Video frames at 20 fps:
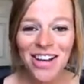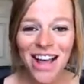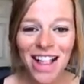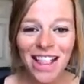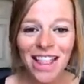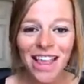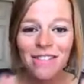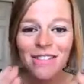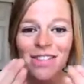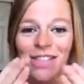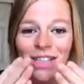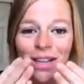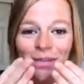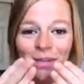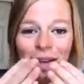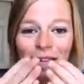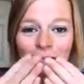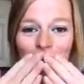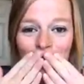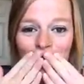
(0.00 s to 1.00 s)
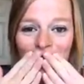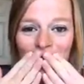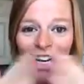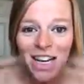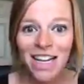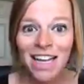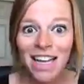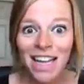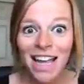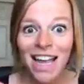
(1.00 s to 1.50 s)
I love you so much,
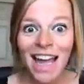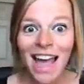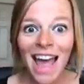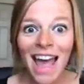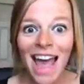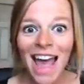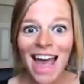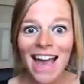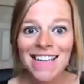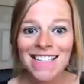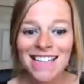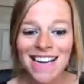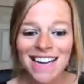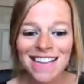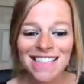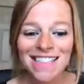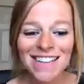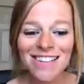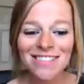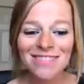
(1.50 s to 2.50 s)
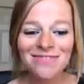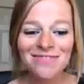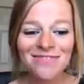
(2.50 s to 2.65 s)
and talk soon.